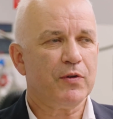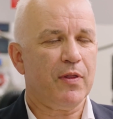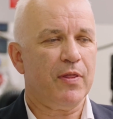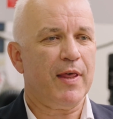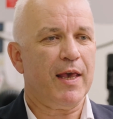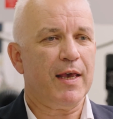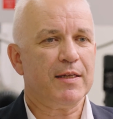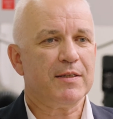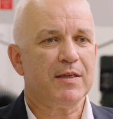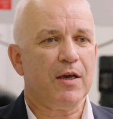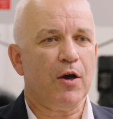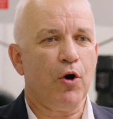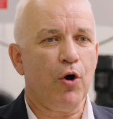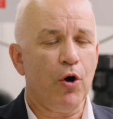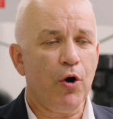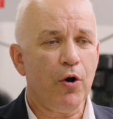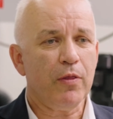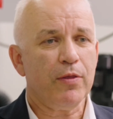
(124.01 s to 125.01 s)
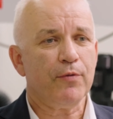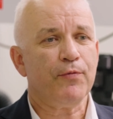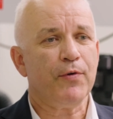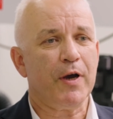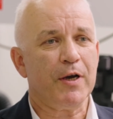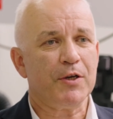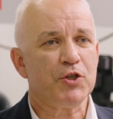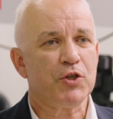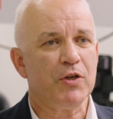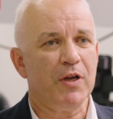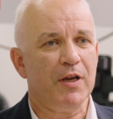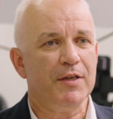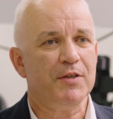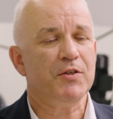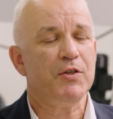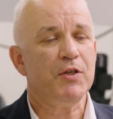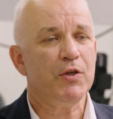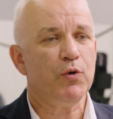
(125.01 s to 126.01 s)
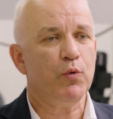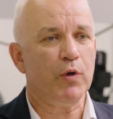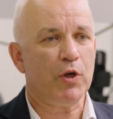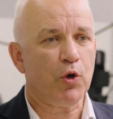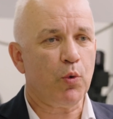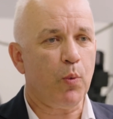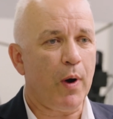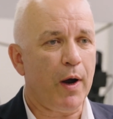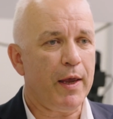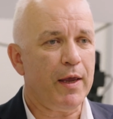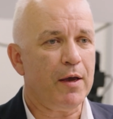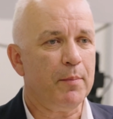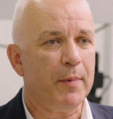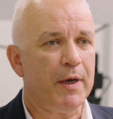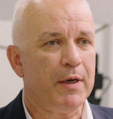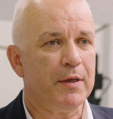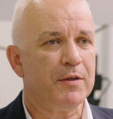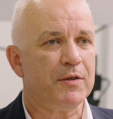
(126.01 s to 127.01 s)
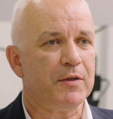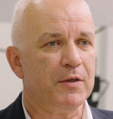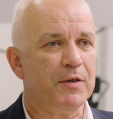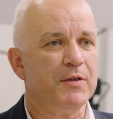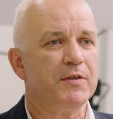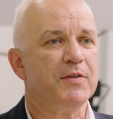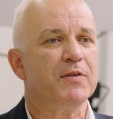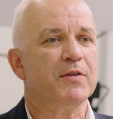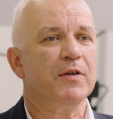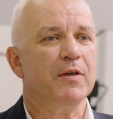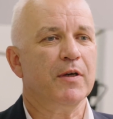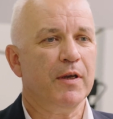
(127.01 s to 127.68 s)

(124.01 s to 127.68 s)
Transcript: that all the functionality requirement is